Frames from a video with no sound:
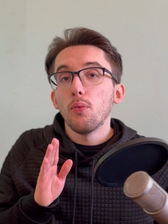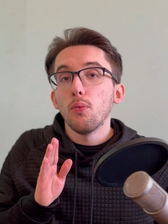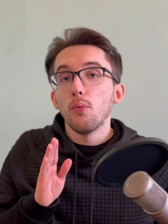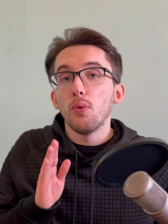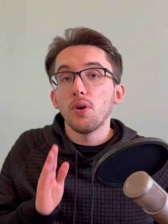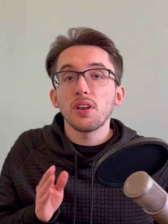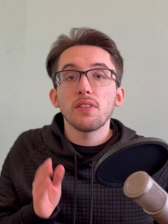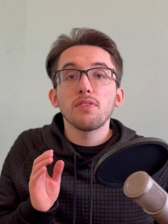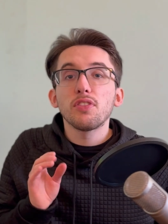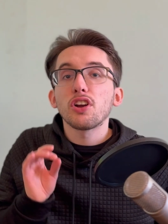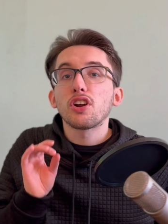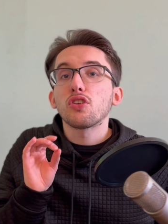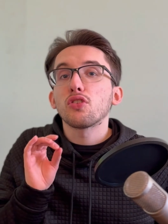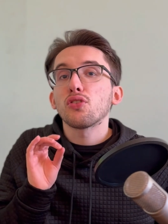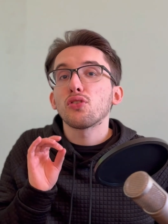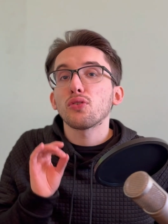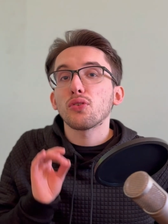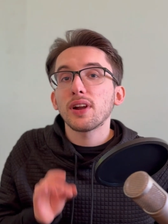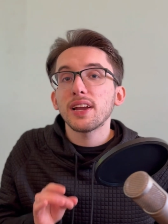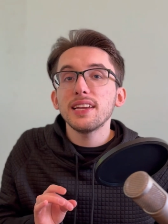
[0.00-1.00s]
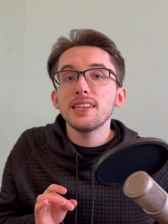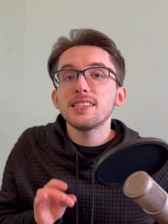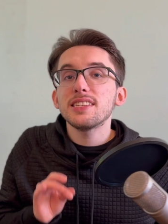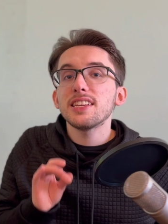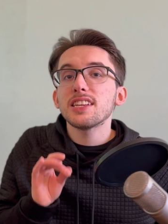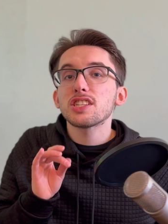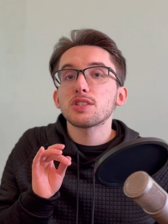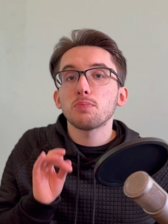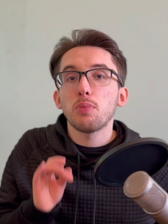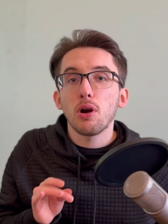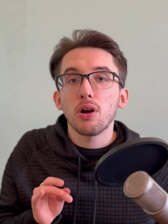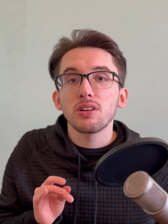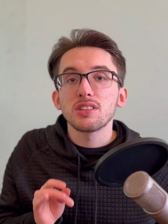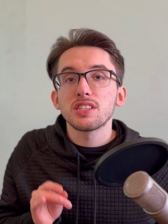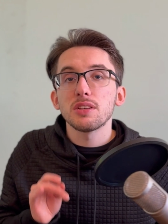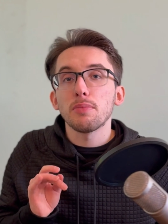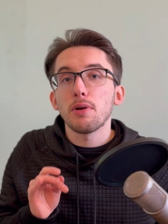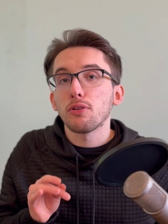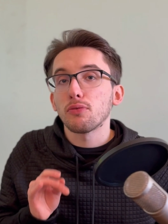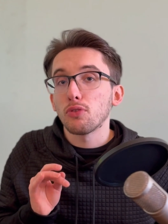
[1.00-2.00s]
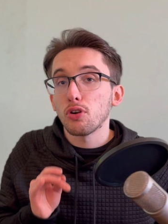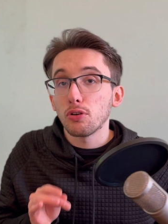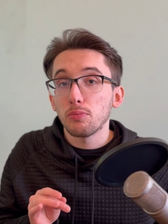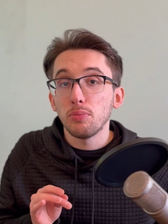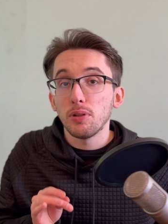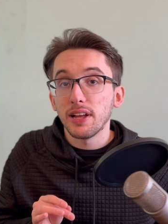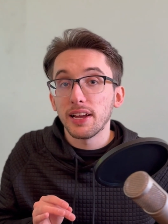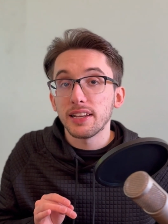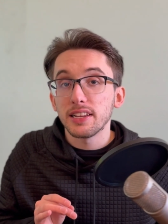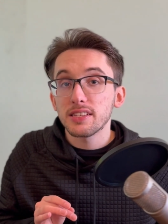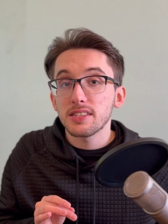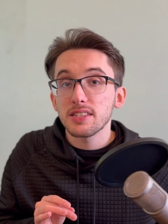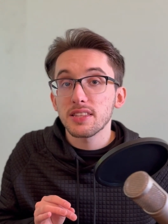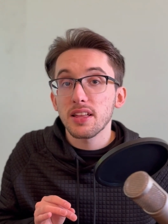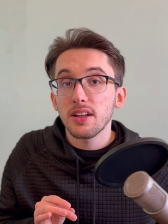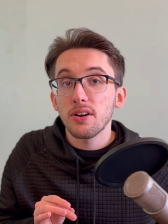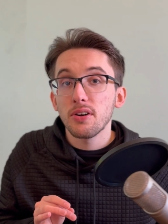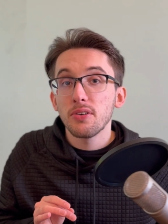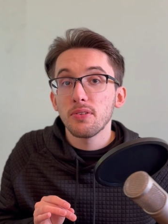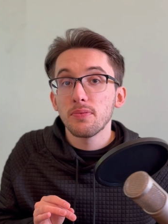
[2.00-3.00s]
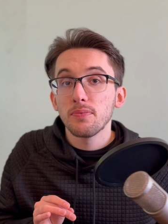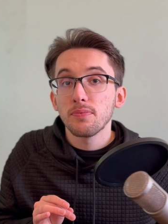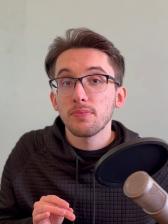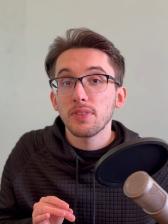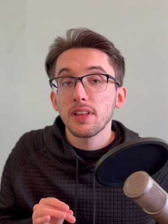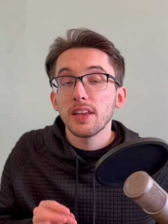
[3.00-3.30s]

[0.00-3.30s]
One of the craziest parts about rogue planets, though,